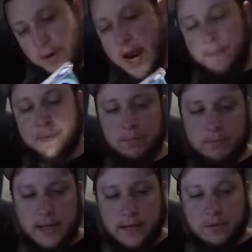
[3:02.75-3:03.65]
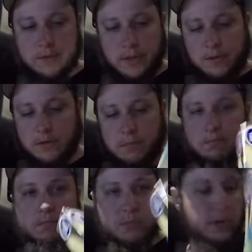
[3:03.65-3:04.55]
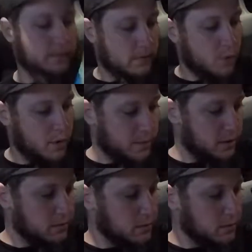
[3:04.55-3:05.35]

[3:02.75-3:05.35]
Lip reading: wrap, and I usually use the shit from Walmart.